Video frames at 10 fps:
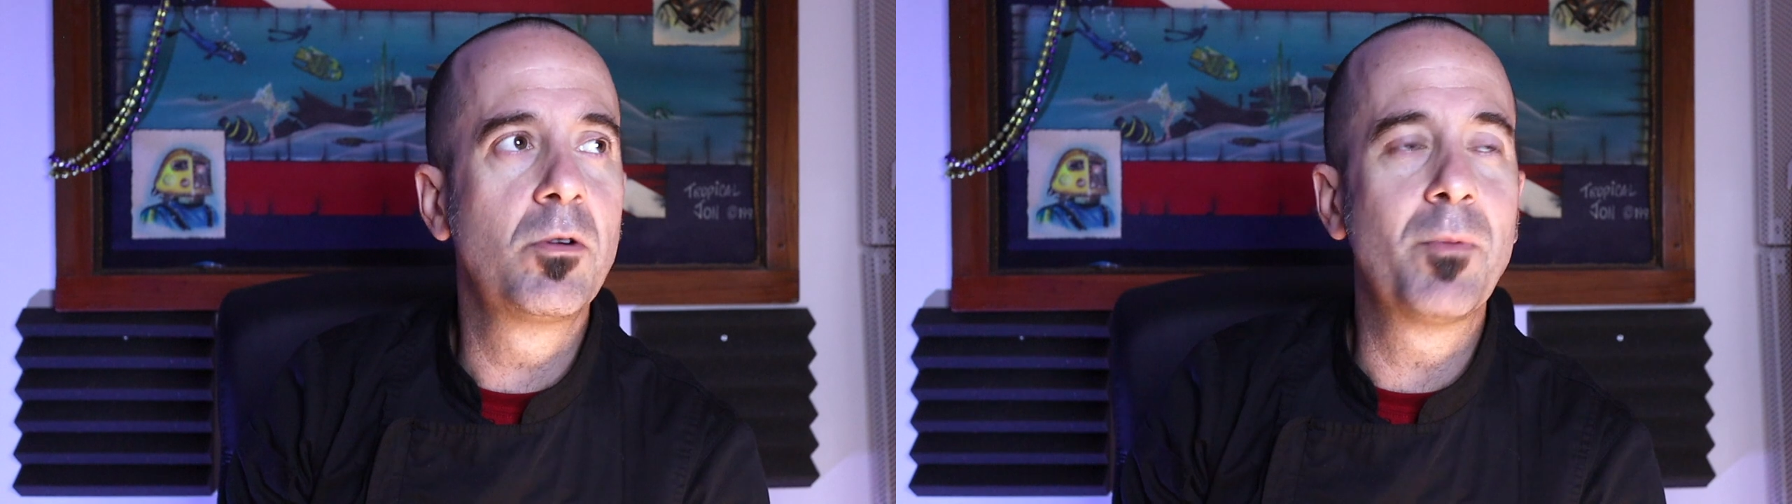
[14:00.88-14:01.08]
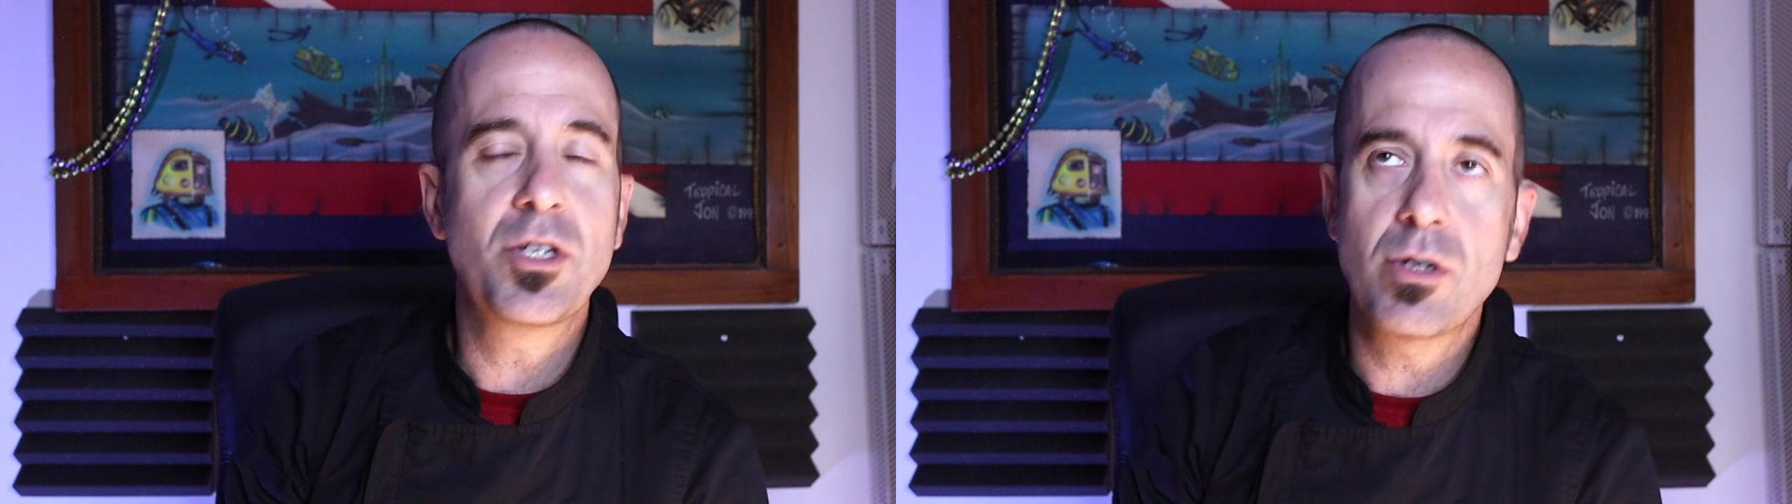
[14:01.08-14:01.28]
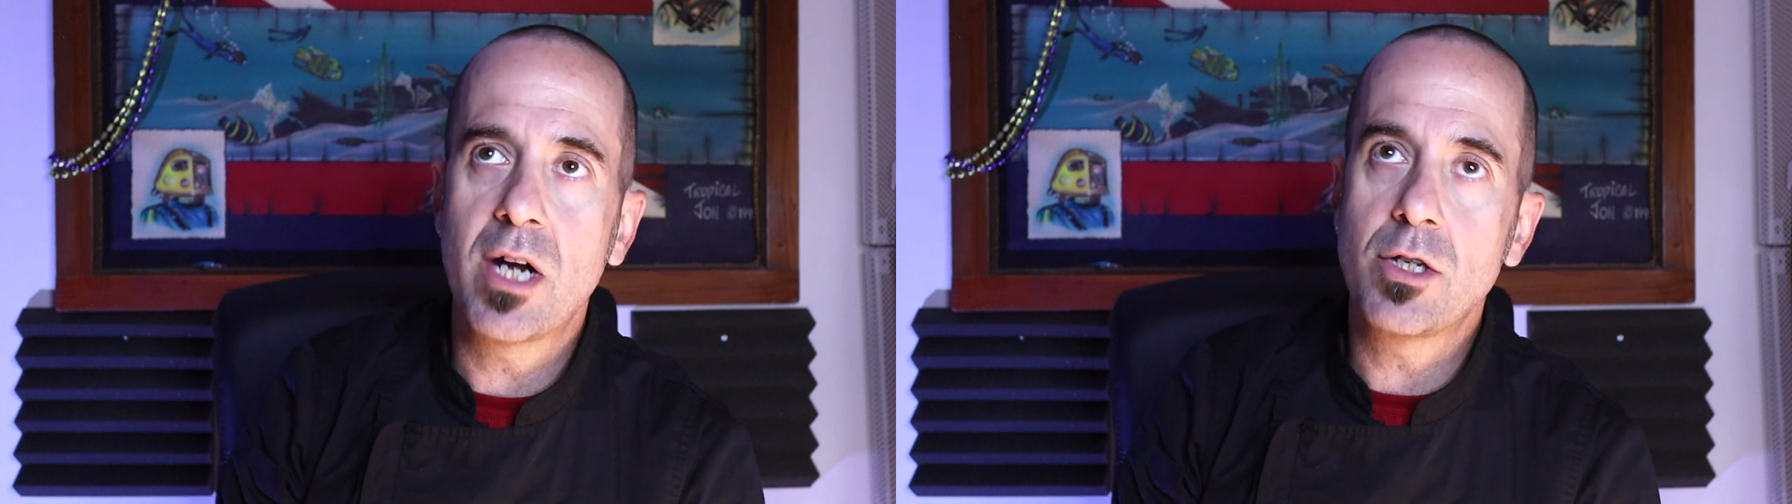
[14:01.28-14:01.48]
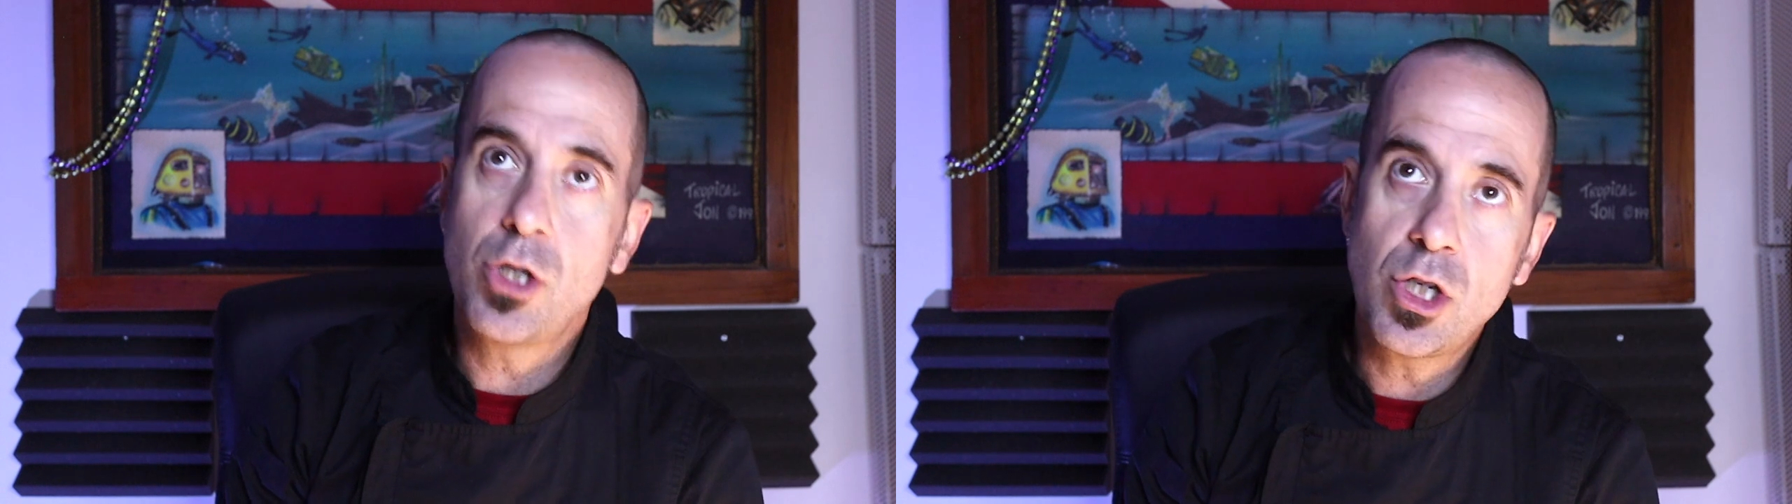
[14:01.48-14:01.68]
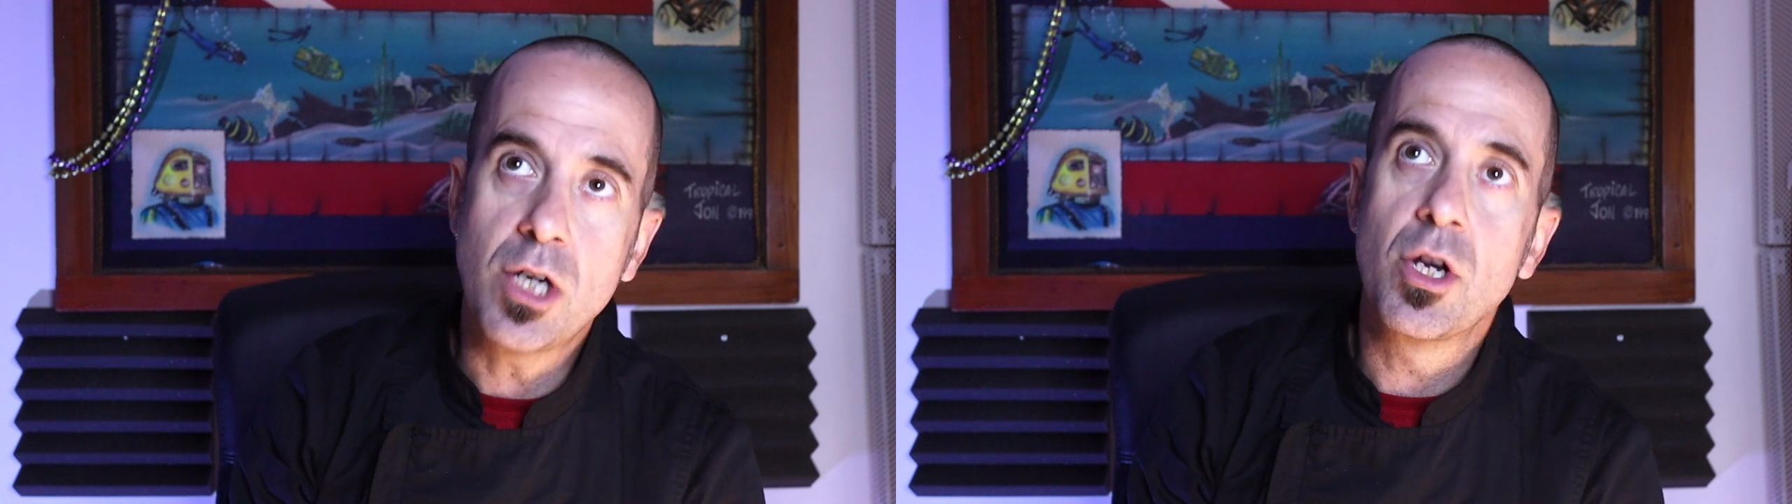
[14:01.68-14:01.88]
would my
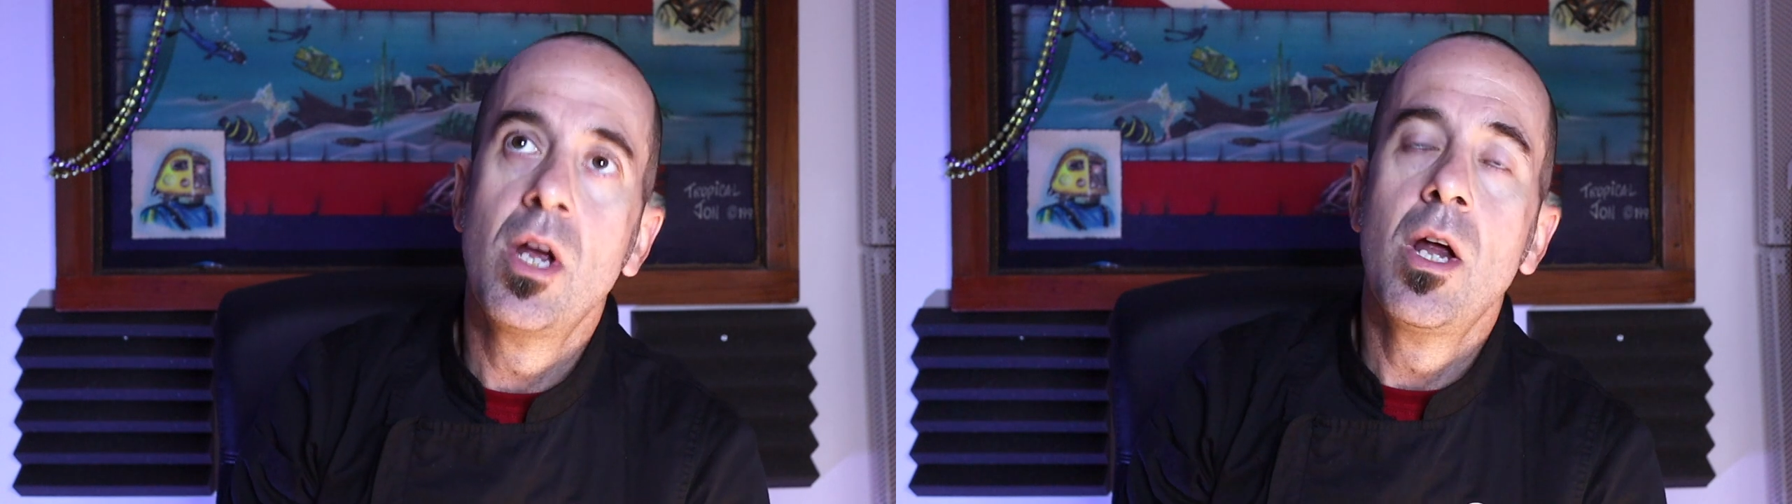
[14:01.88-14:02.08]
strategy change? change.